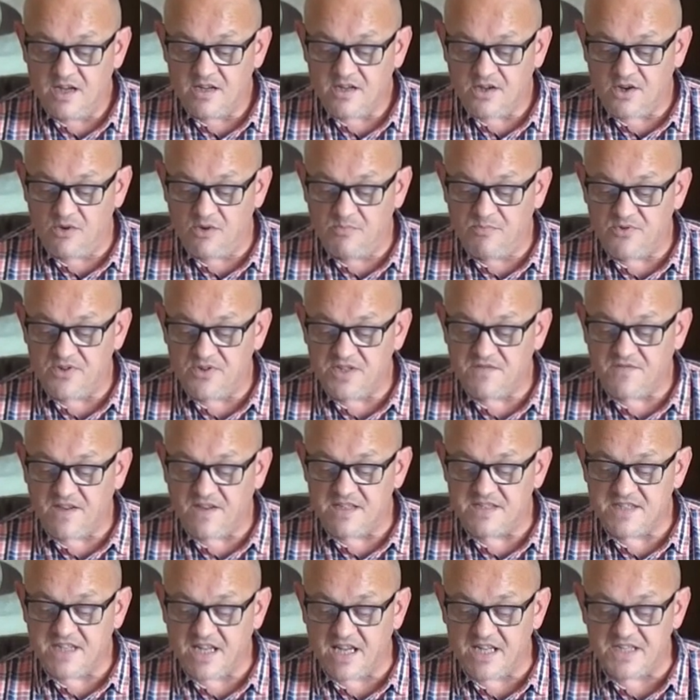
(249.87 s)
Cooper is
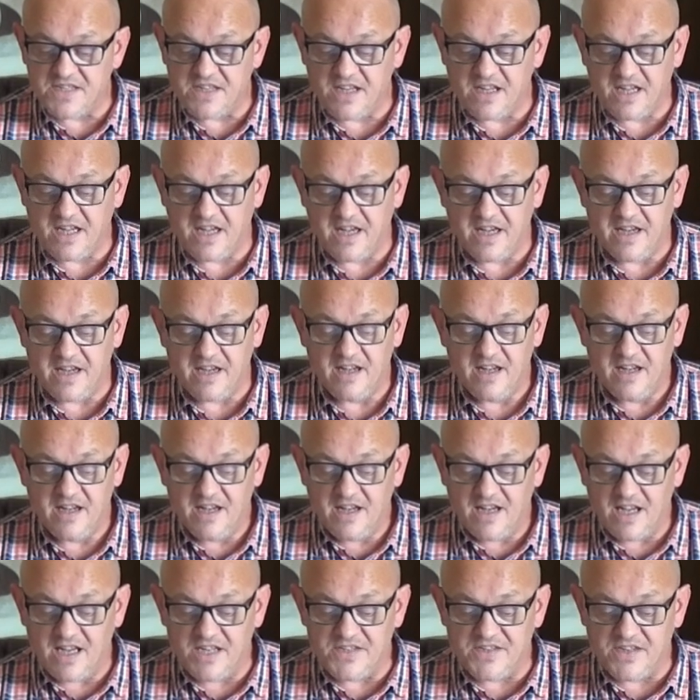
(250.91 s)
fantastic here
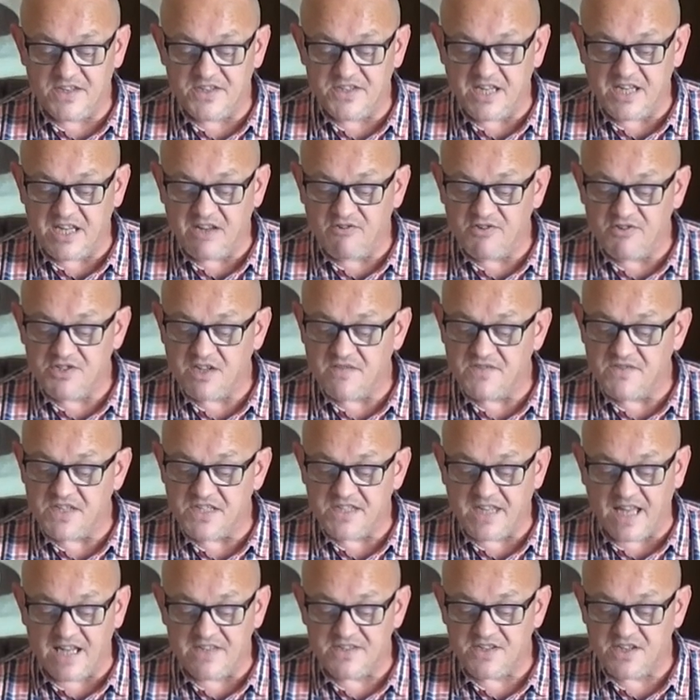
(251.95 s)
as the secretive
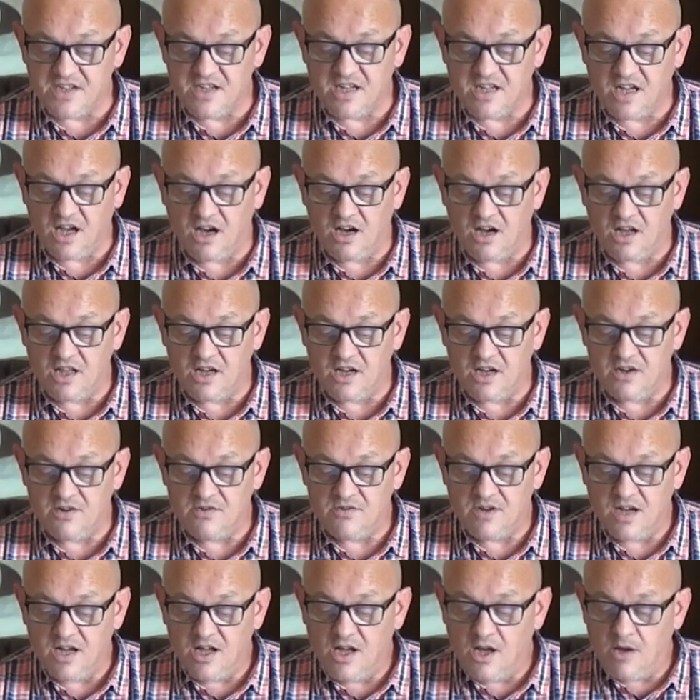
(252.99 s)
Stanton
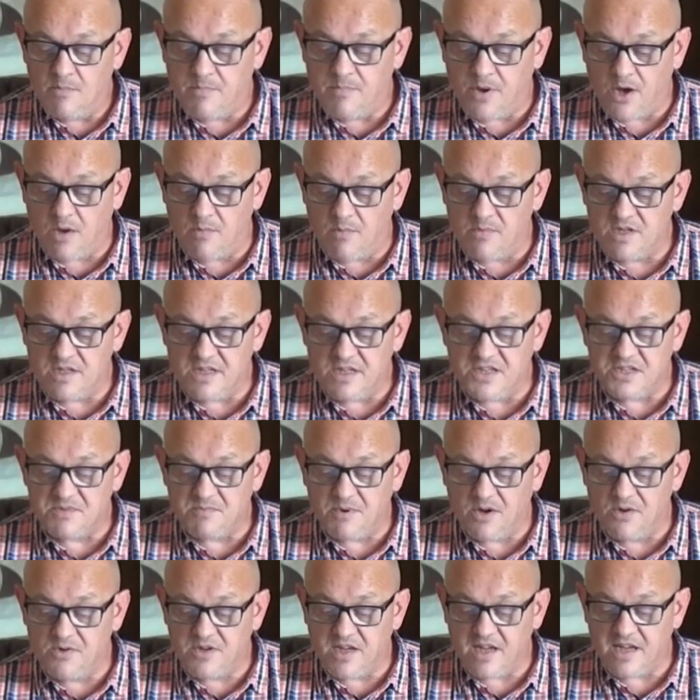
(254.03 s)
Carlisle, permanently
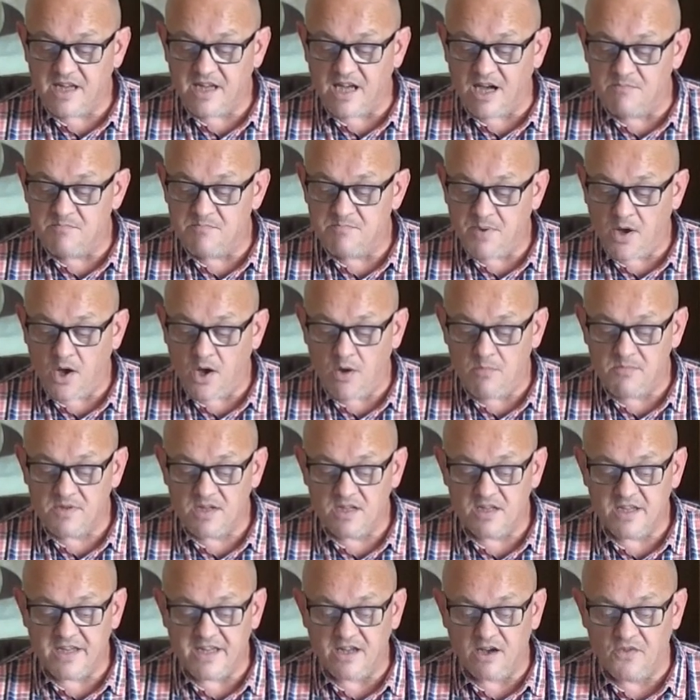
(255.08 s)
smoking and
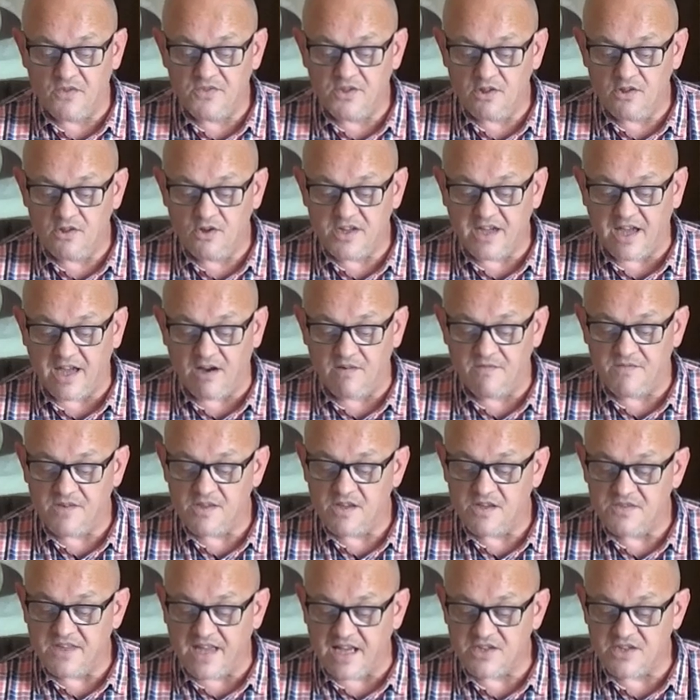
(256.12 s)
permanently on the lookout for
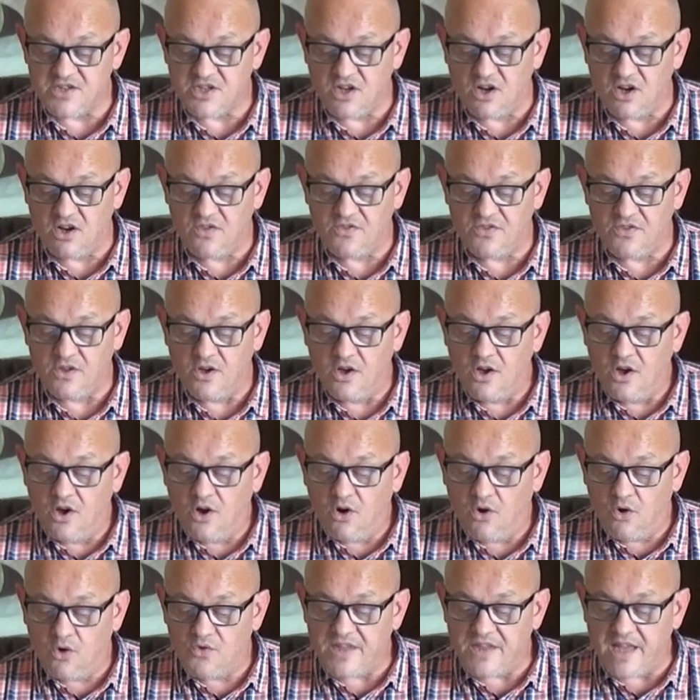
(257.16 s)
the next con
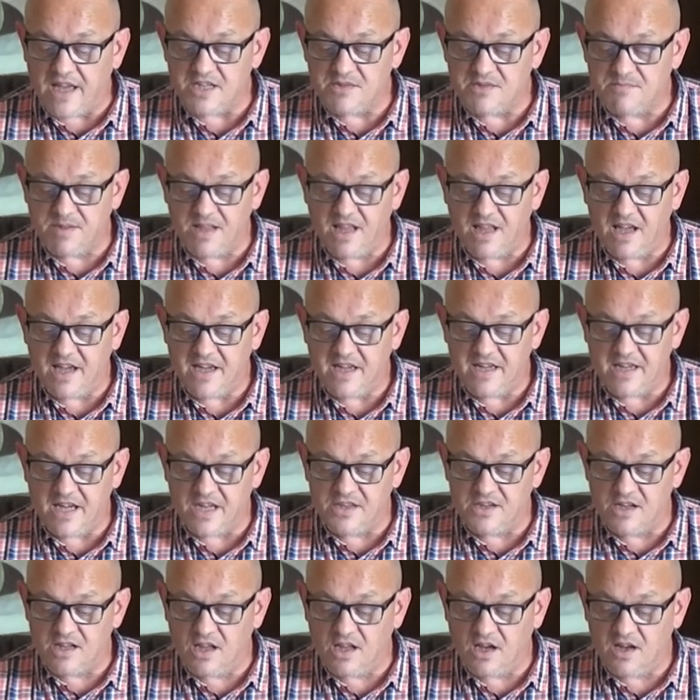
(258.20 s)
or next play
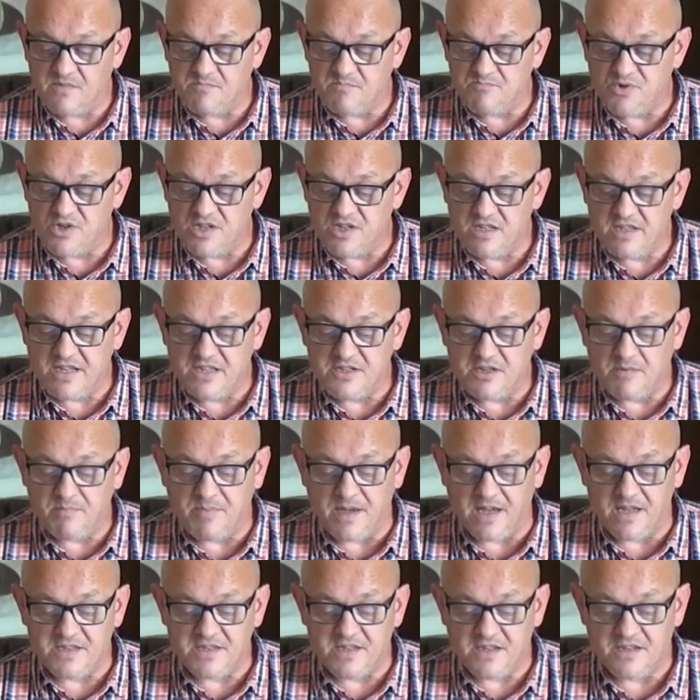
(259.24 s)
in a life brilliantly
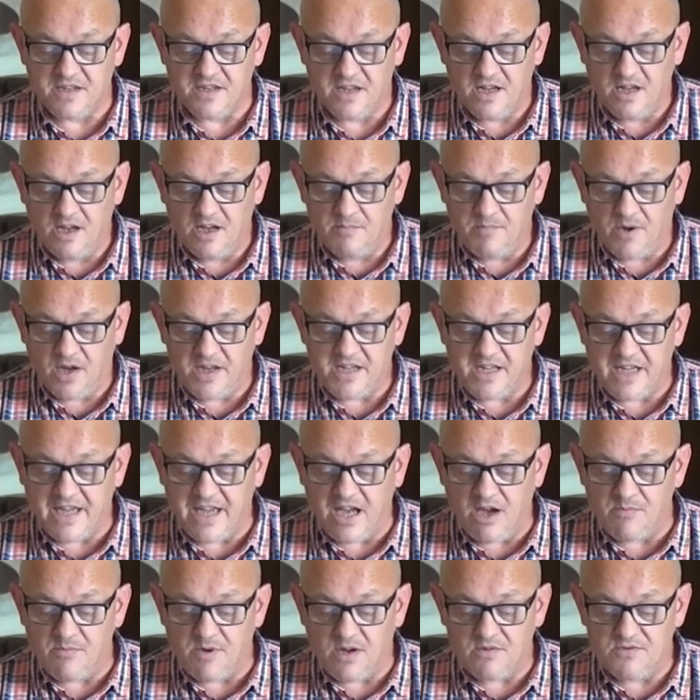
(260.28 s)
depicted by
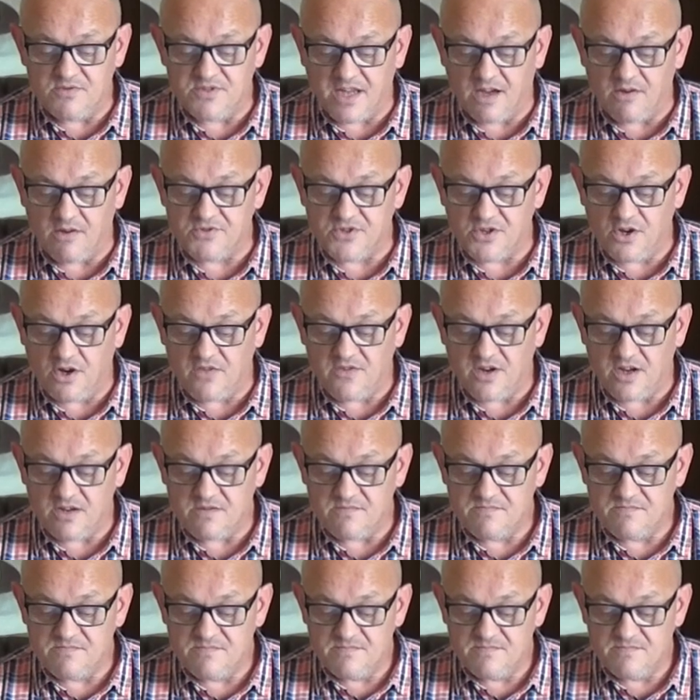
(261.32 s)
Guillermo del
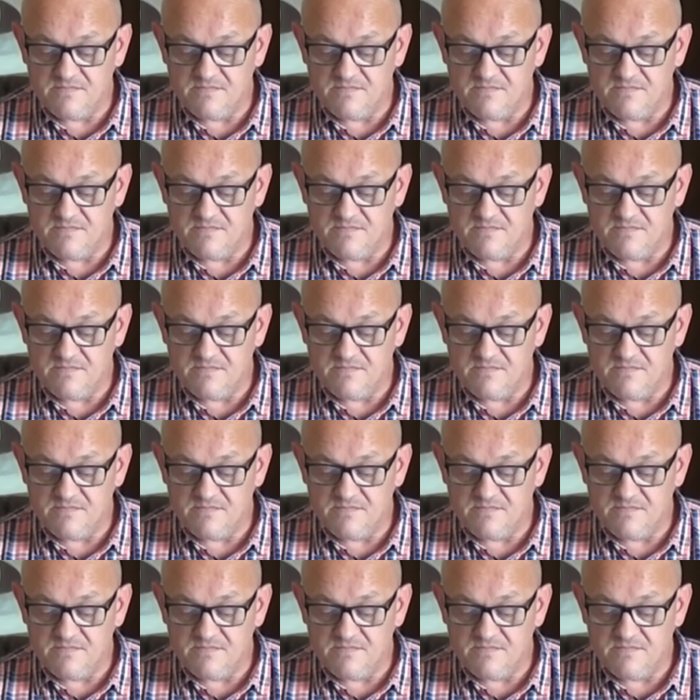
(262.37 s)
Toro.